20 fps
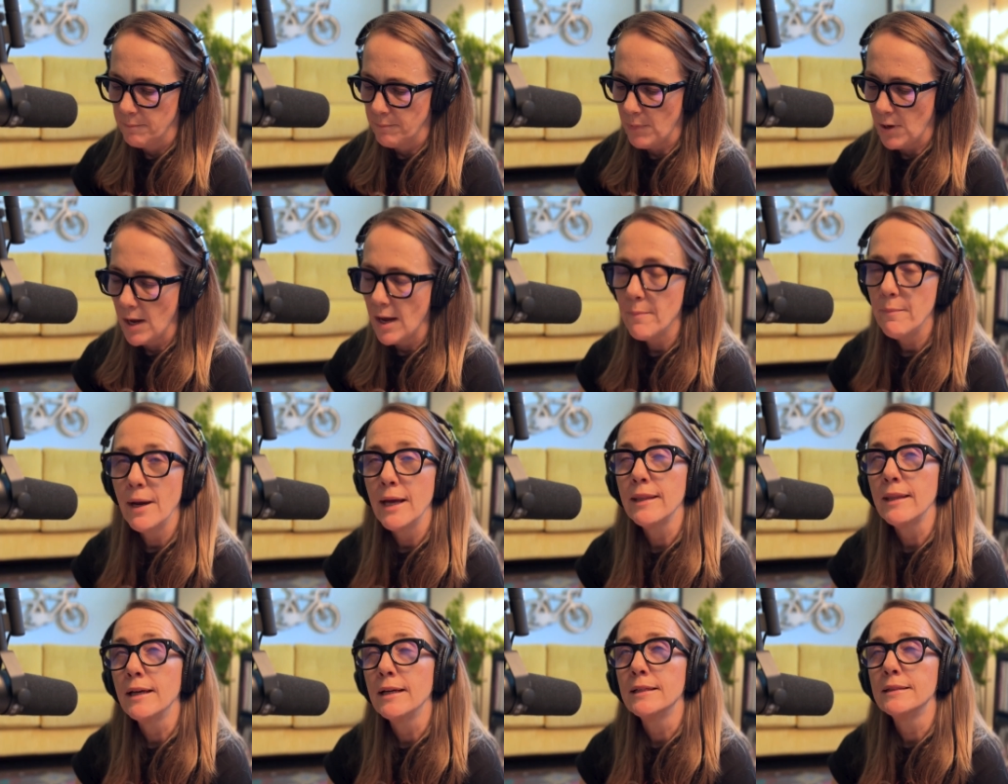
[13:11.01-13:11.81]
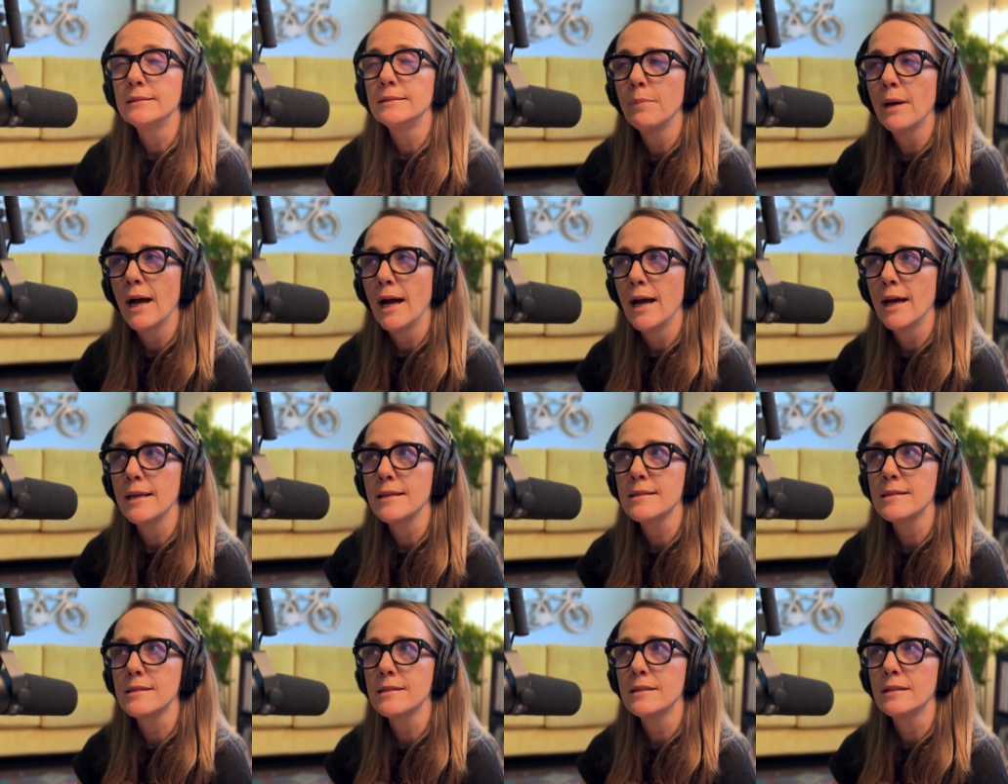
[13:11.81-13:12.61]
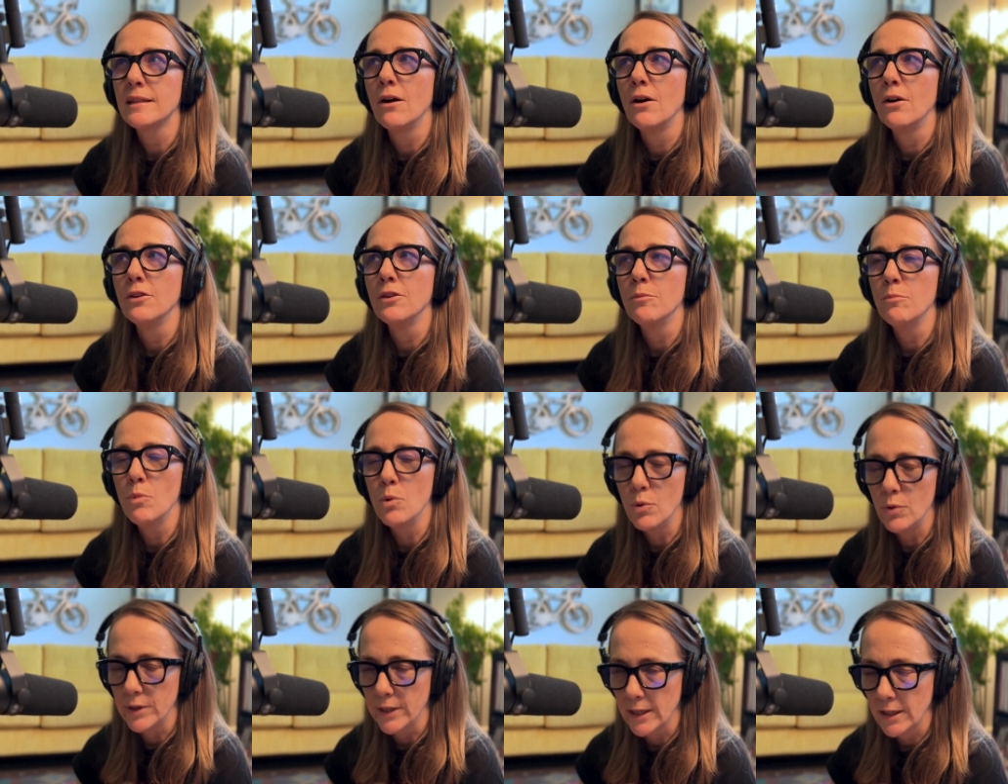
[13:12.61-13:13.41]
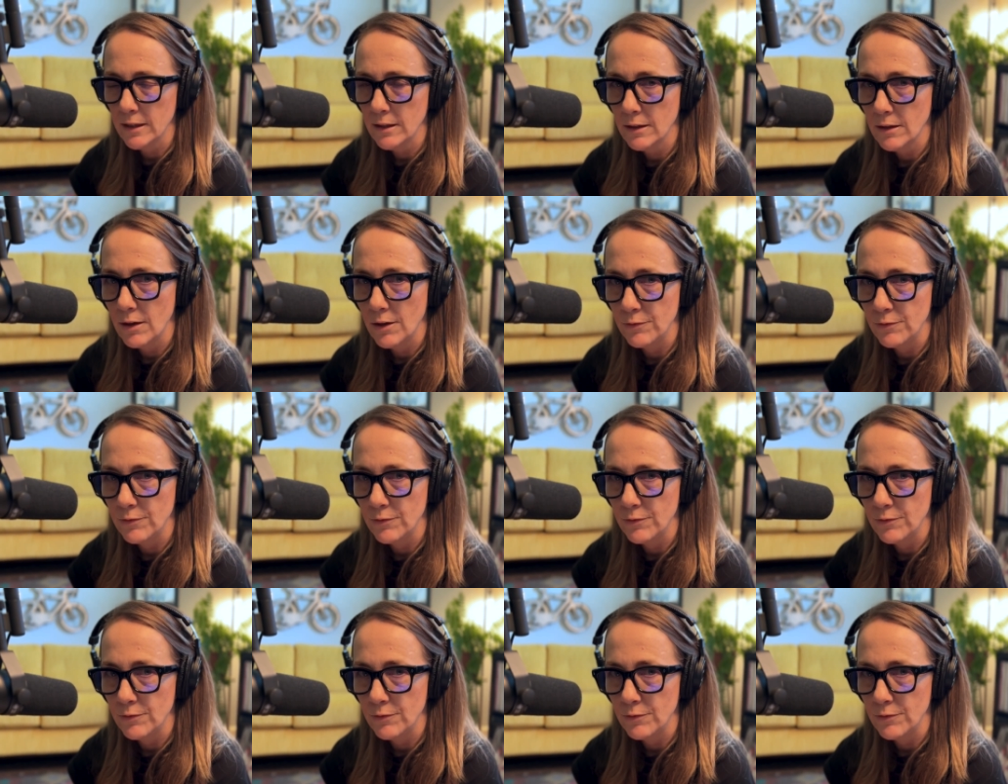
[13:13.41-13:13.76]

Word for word: My mother passed on the morning